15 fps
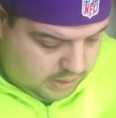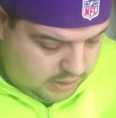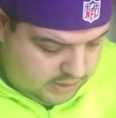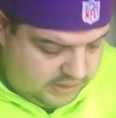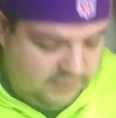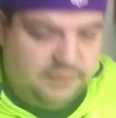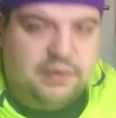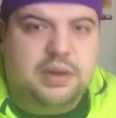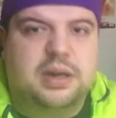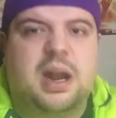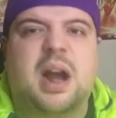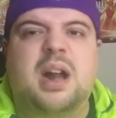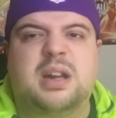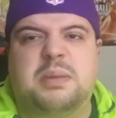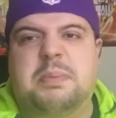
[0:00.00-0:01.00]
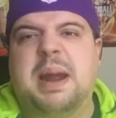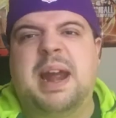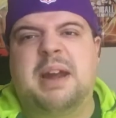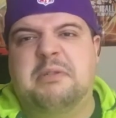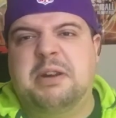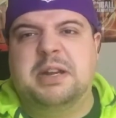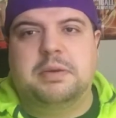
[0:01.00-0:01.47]
a different colour
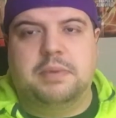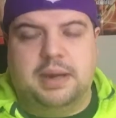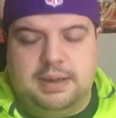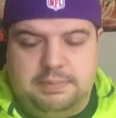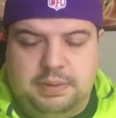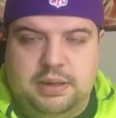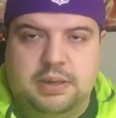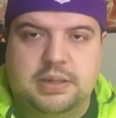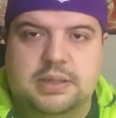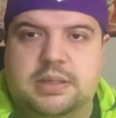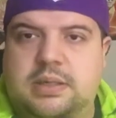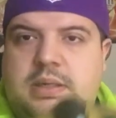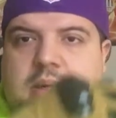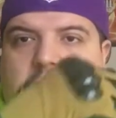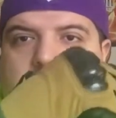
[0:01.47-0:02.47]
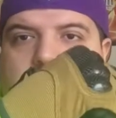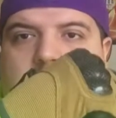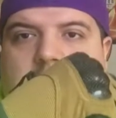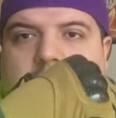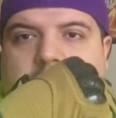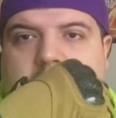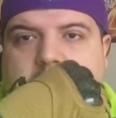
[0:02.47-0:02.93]
pair anyway, because
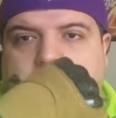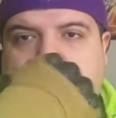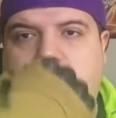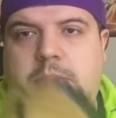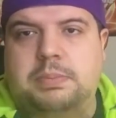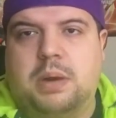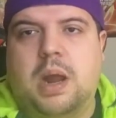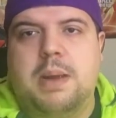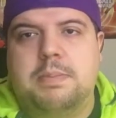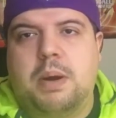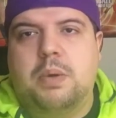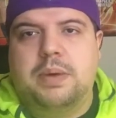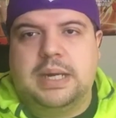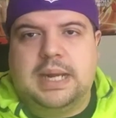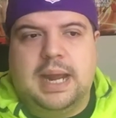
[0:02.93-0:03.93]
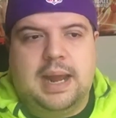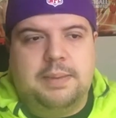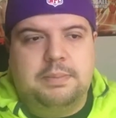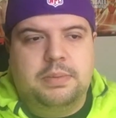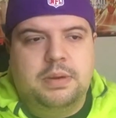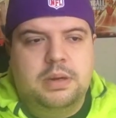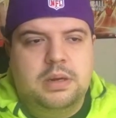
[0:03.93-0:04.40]
I'm going multicam.